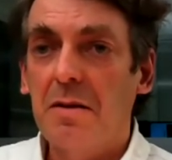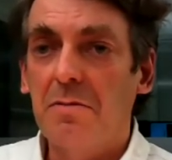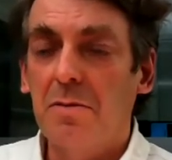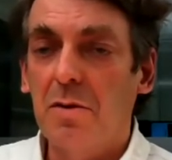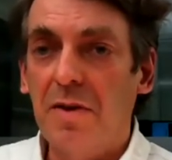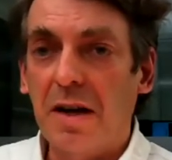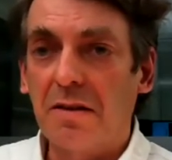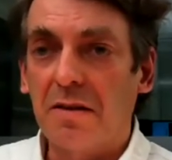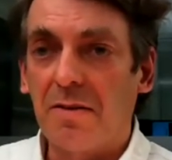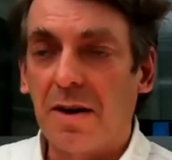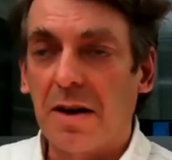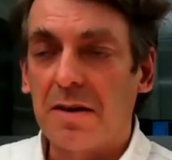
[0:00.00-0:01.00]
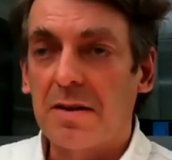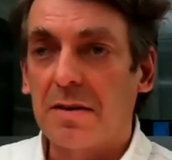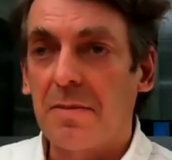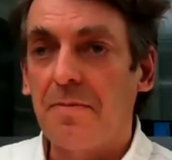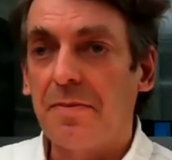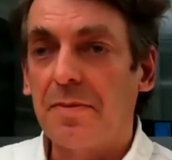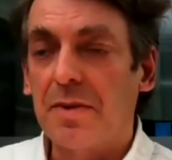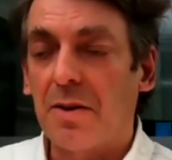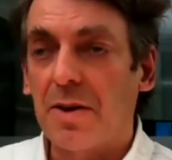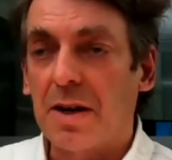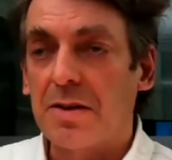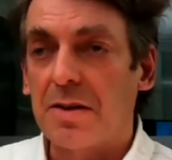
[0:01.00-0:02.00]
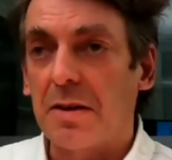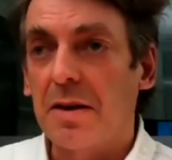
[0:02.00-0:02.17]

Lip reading: moving in the right direction.